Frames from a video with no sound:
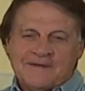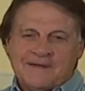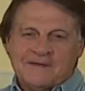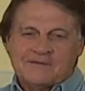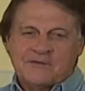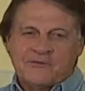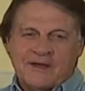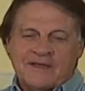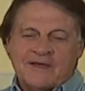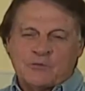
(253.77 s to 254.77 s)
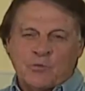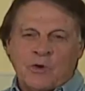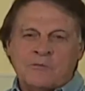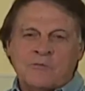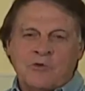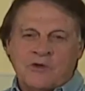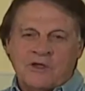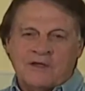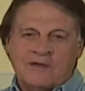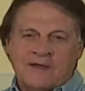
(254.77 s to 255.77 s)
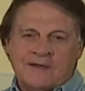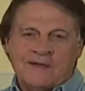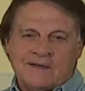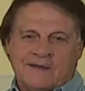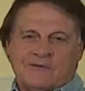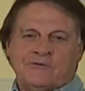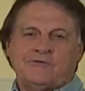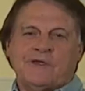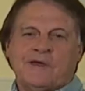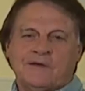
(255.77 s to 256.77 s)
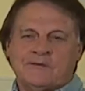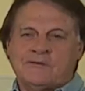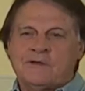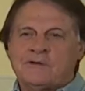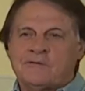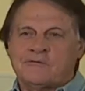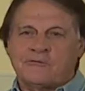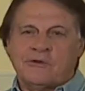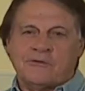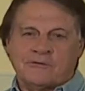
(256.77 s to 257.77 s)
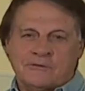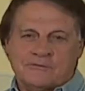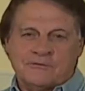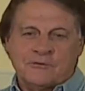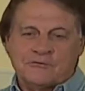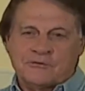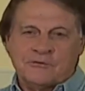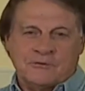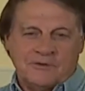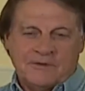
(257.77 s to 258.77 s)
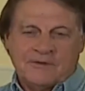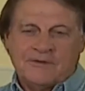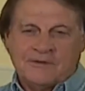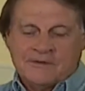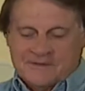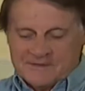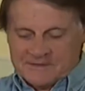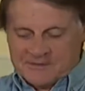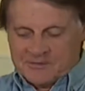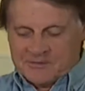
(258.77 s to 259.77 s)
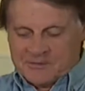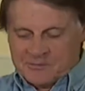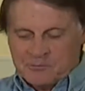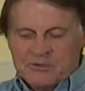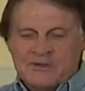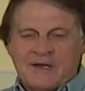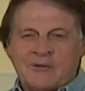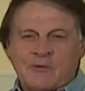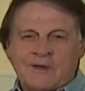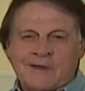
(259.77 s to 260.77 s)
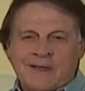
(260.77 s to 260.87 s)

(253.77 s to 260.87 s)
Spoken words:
Yeah, so if I had gotten one more hit, I'd have hit like 203 or something, 202. But then I realized...